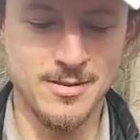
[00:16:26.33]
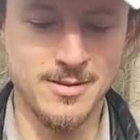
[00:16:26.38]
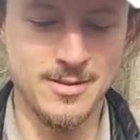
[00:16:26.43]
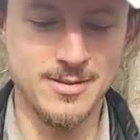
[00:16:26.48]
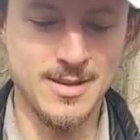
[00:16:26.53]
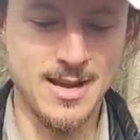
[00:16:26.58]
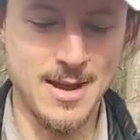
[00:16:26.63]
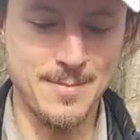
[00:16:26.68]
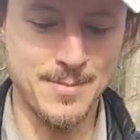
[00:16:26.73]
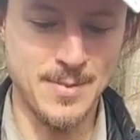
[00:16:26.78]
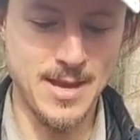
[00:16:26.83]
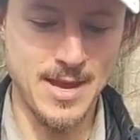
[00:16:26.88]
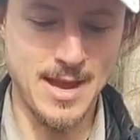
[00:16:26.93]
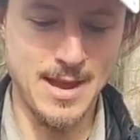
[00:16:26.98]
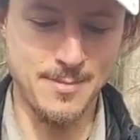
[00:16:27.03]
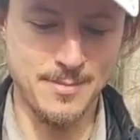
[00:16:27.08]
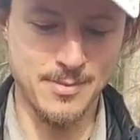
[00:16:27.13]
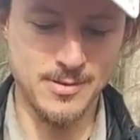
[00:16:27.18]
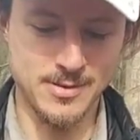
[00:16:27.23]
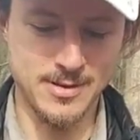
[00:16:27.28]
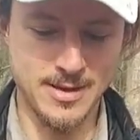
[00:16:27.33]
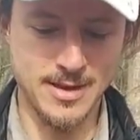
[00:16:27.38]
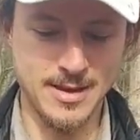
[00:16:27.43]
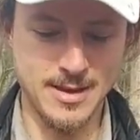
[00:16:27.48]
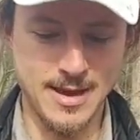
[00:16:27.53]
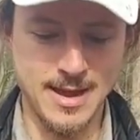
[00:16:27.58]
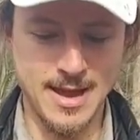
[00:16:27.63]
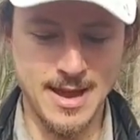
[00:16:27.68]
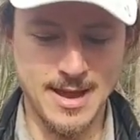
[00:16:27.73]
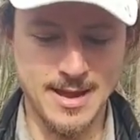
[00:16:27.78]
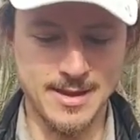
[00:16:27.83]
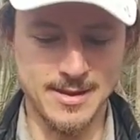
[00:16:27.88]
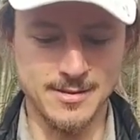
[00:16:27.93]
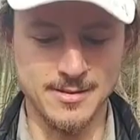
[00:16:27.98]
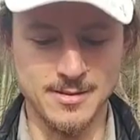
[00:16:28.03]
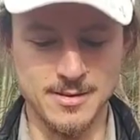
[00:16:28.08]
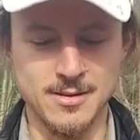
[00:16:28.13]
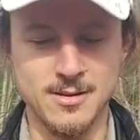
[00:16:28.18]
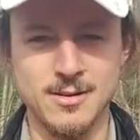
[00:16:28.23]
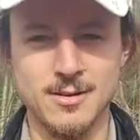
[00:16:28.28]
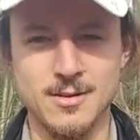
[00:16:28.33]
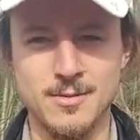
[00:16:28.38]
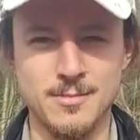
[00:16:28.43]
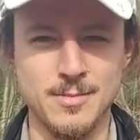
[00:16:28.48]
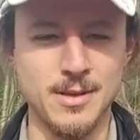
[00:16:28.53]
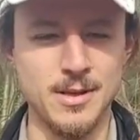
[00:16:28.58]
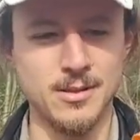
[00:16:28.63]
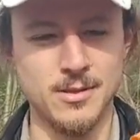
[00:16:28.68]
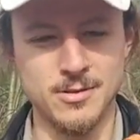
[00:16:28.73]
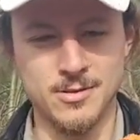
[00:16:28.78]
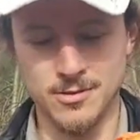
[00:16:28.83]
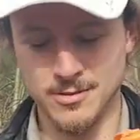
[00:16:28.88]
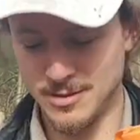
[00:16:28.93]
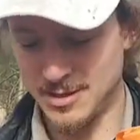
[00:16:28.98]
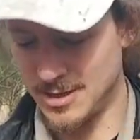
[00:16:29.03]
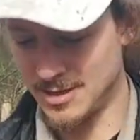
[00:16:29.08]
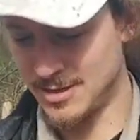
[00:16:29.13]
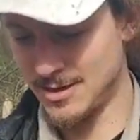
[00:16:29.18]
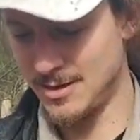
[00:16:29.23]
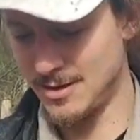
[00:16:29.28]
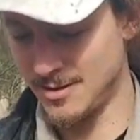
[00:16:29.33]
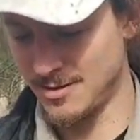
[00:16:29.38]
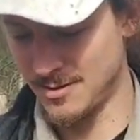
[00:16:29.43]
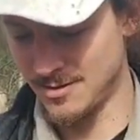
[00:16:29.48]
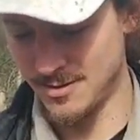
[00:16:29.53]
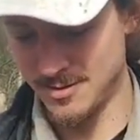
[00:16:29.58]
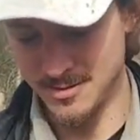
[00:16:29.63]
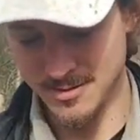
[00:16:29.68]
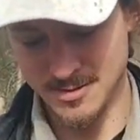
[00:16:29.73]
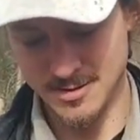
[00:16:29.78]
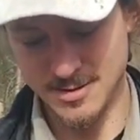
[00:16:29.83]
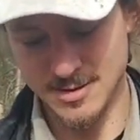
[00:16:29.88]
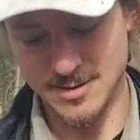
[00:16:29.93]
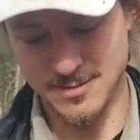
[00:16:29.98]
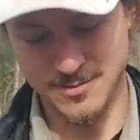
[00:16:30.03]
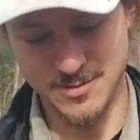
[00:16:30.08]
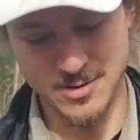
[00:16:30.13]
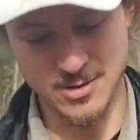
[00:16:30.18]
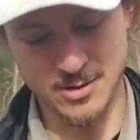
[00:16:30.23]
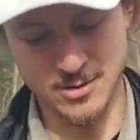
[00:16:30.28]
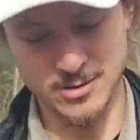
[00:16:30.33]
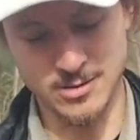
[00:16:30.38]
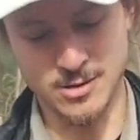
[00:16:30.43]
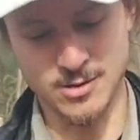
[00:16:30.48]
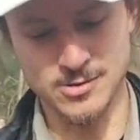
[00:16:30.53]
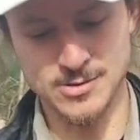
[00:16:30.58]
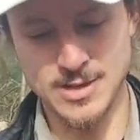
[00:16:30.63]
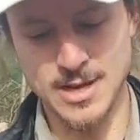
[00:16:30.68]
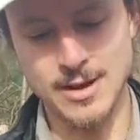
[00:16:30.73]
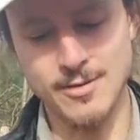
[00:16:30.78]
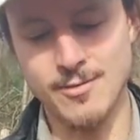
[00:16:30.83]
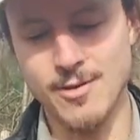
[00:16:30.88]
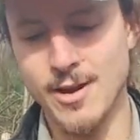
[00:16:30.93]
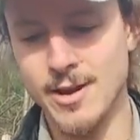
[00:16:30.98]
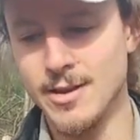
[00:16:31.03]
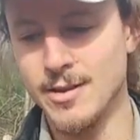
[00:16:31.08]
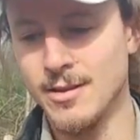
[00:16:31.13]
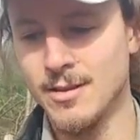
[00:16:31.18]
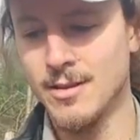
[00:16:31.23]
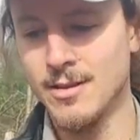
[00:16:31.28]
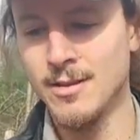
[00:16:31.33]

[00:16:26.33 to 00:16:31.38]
The top cap can be a little leaky if you don't close that right.